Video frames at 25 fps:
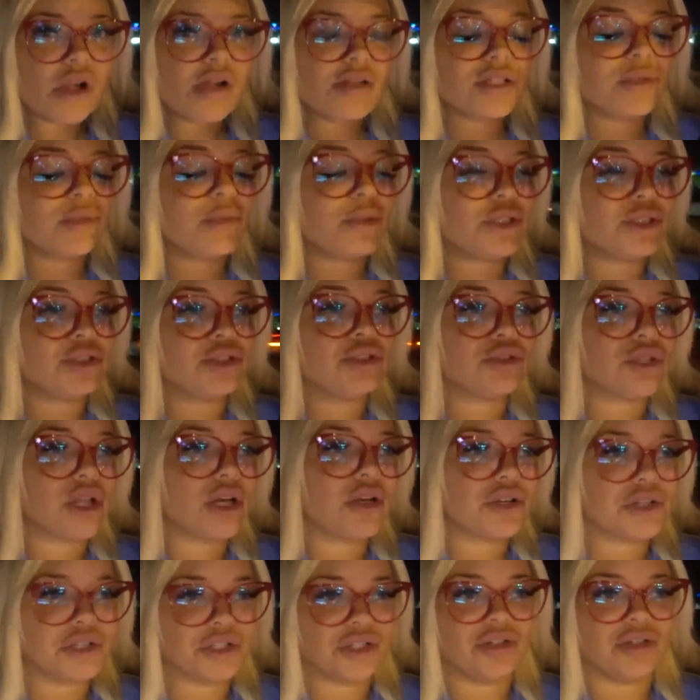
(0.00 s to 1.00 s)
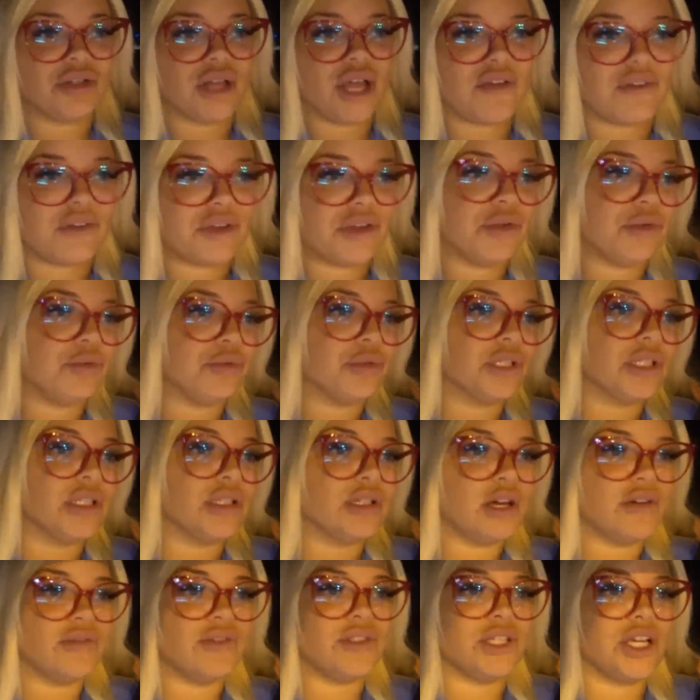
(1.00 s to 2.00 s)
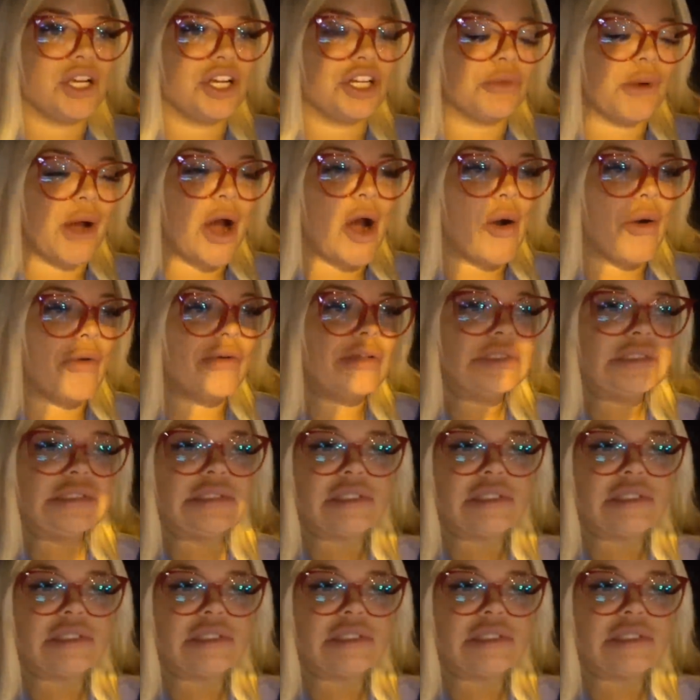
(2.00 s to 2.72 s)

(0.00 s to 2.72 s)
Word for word: Someone is no longer in your life that you really loved and cared about.